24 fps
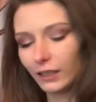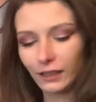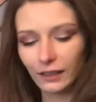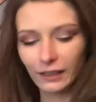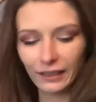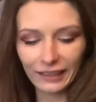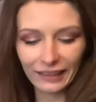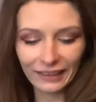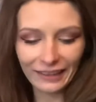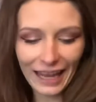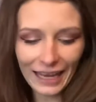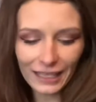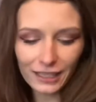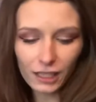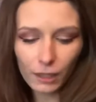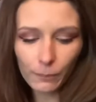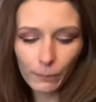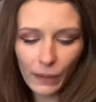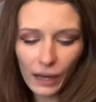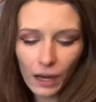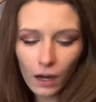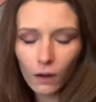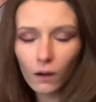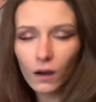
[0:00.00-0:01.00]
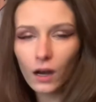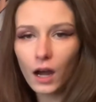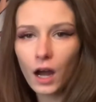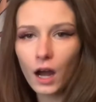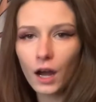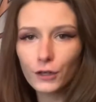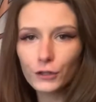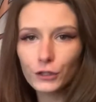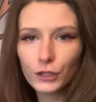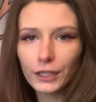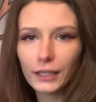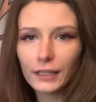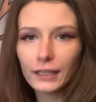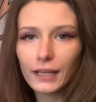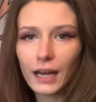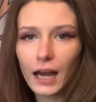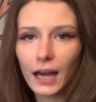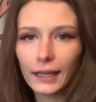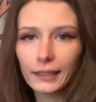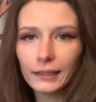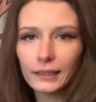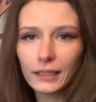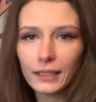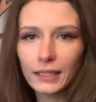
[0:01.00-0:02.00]
that's about
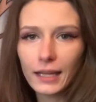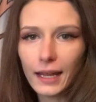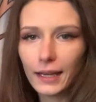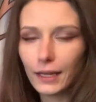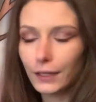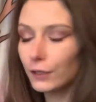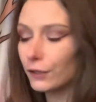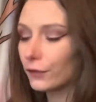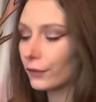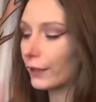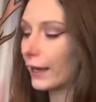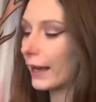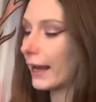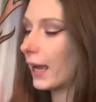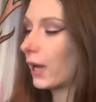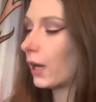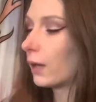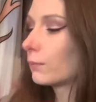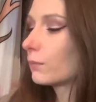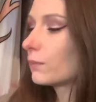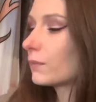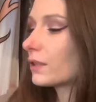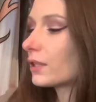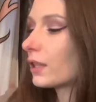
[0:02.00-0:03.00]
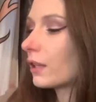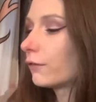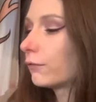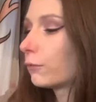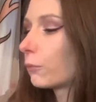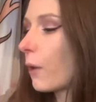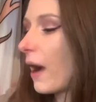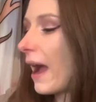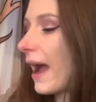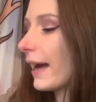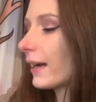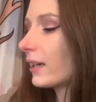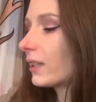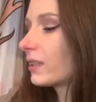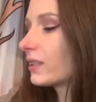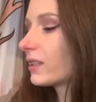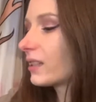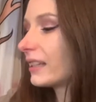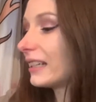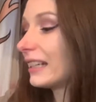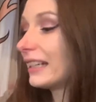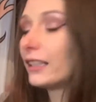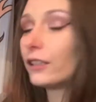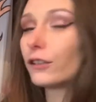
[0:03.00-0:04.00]
198 grams of
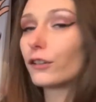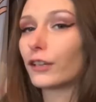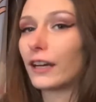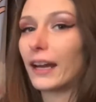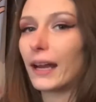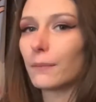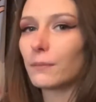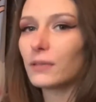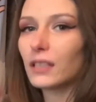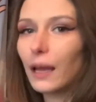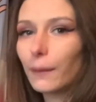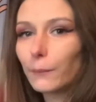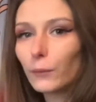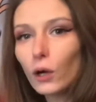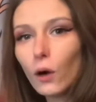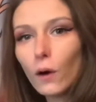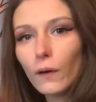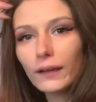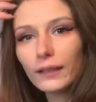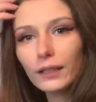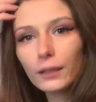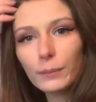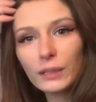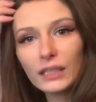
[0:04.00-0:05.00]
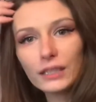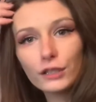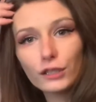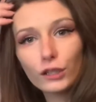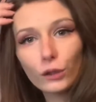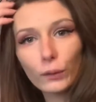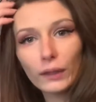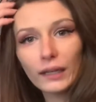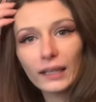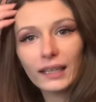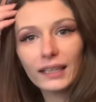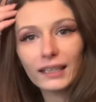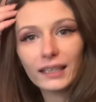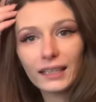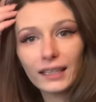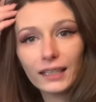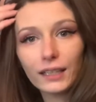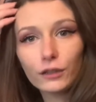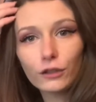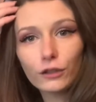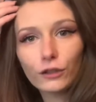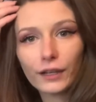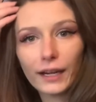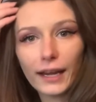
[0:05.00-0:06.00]
wax in grams. I'm going to be doing it
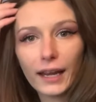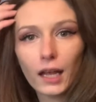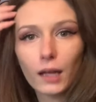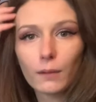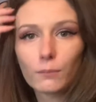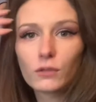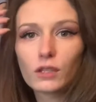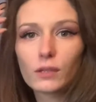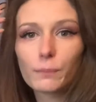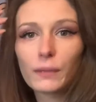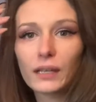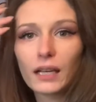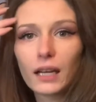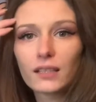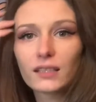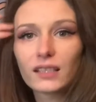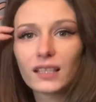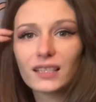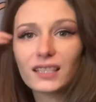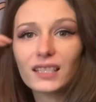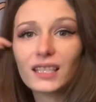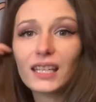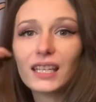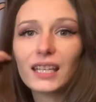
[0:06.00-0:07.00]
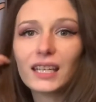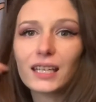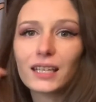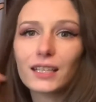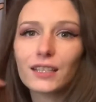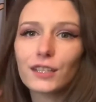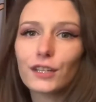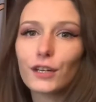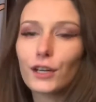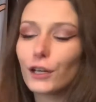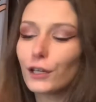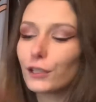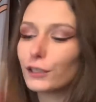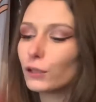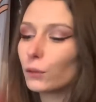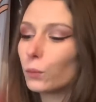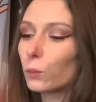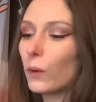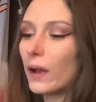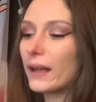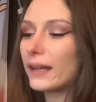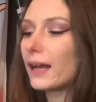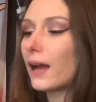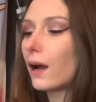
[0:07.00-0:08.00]
in grams because it's easier to
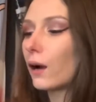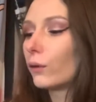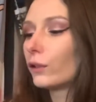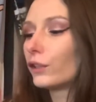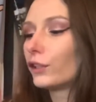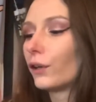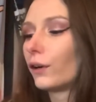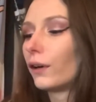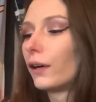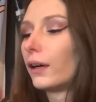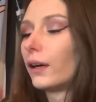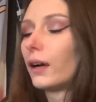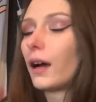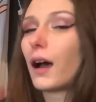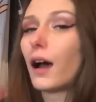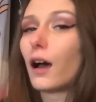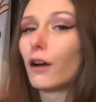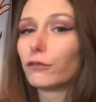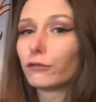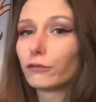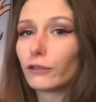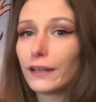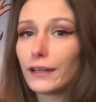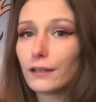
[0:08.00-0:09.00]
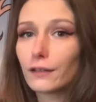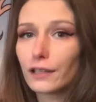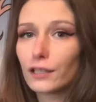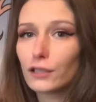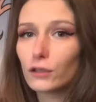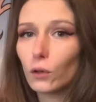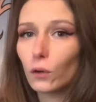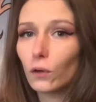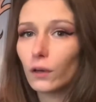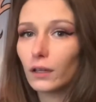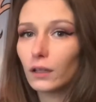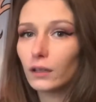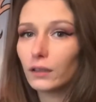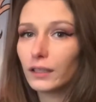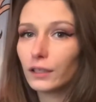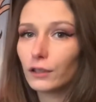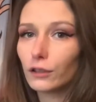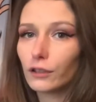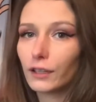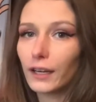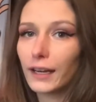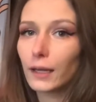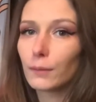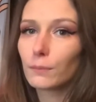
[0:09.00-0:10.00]
weigh out your fragrance oil
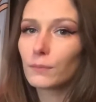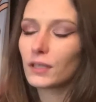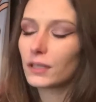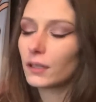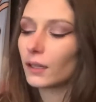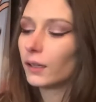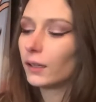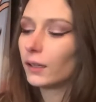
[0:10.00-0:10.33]
in grams.